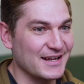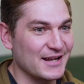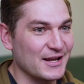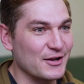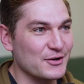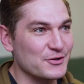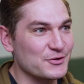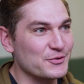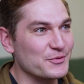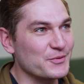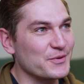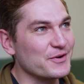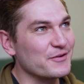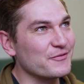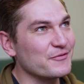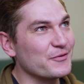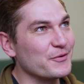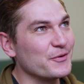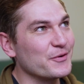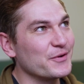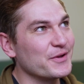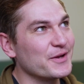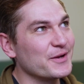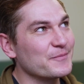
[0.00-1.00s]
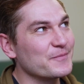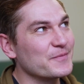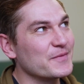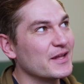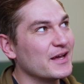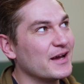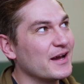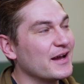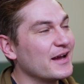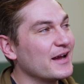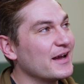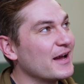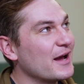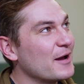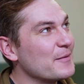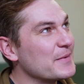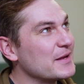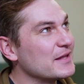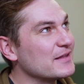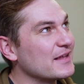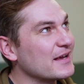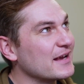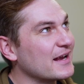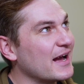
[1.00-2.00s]
101 and folding. I mean,
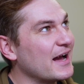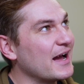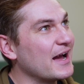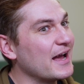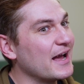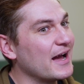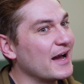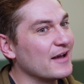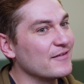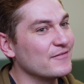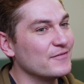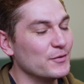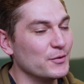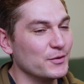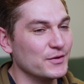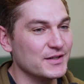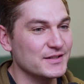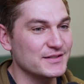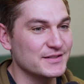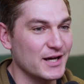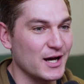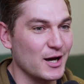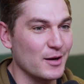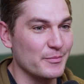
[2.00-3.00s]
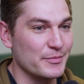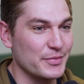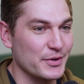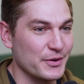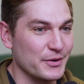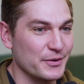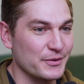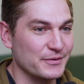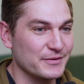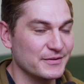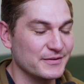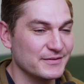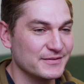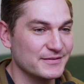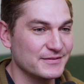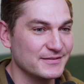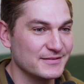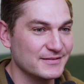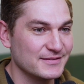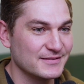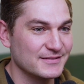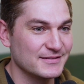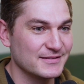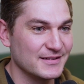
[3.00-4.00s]
like I folded top boat
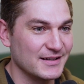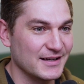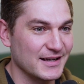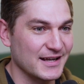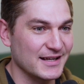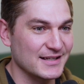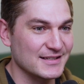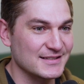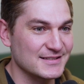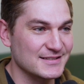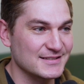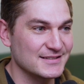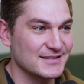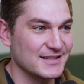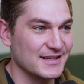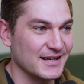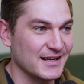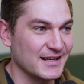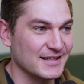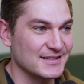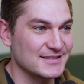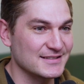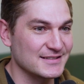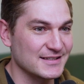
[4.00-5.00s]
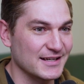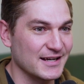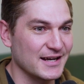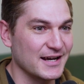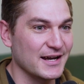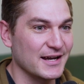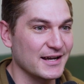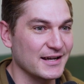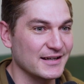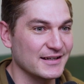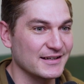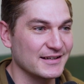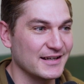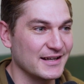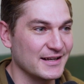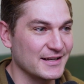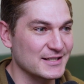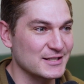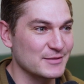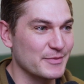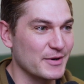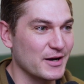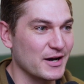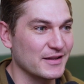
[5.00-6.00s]
against a guy in a
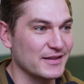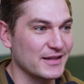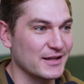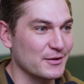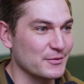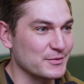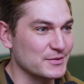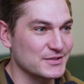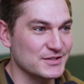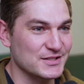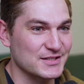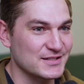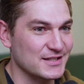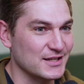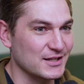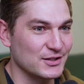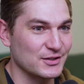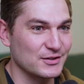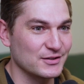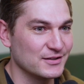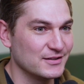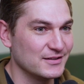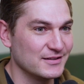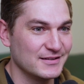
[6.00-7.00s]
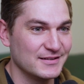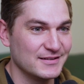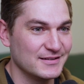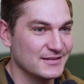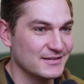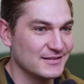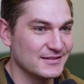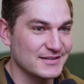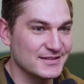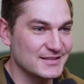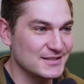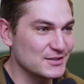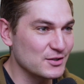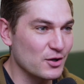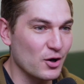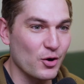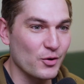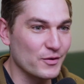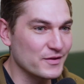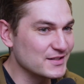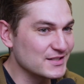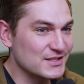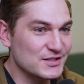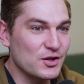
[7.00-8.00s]
spot that it was just like, this is
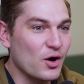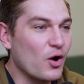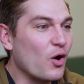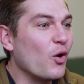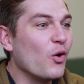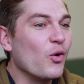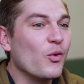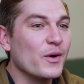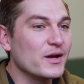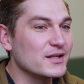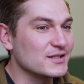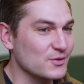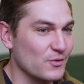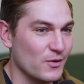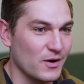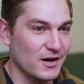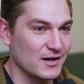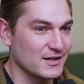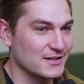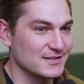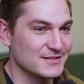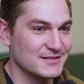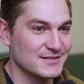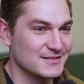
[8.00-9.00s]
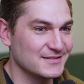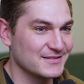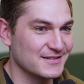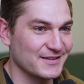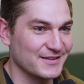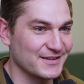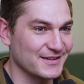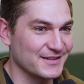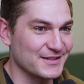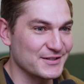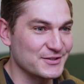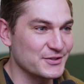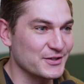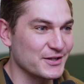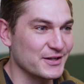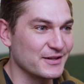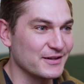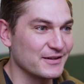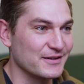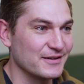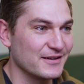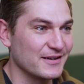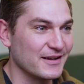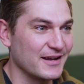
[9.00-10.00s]
always quads, not
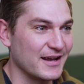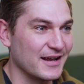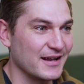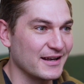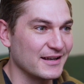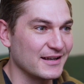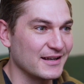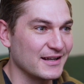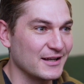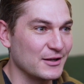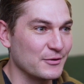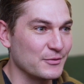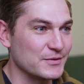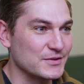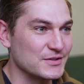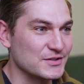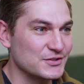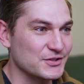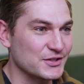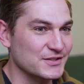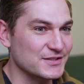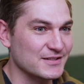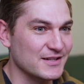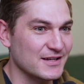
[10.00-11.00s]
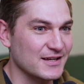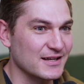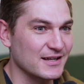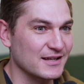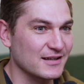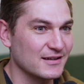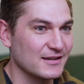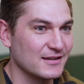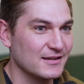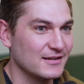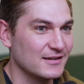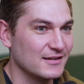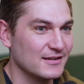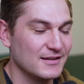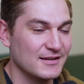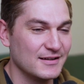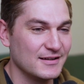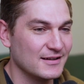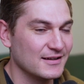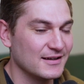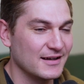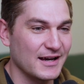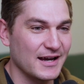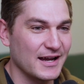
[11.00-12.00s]
ignition. And it was just like,
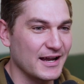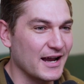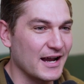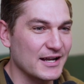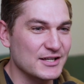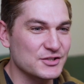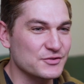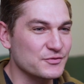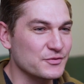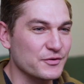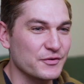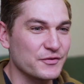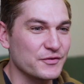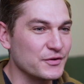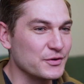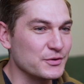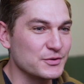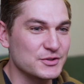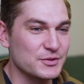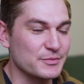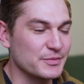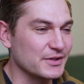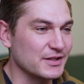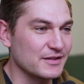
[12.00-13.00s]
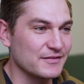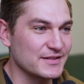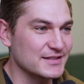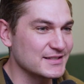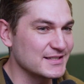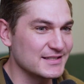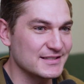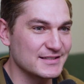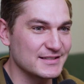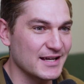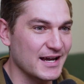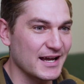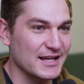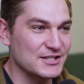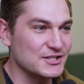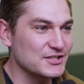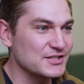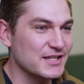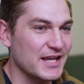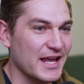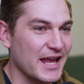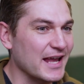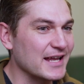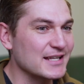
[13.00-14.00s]
I just refuse to believe I just
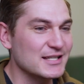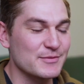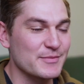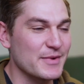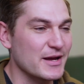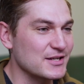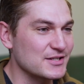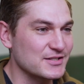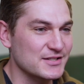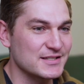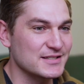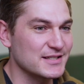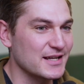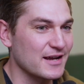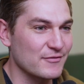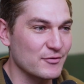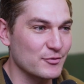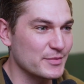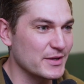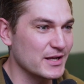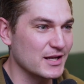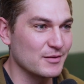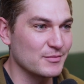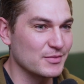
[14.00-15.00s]
can't imagine this ever being a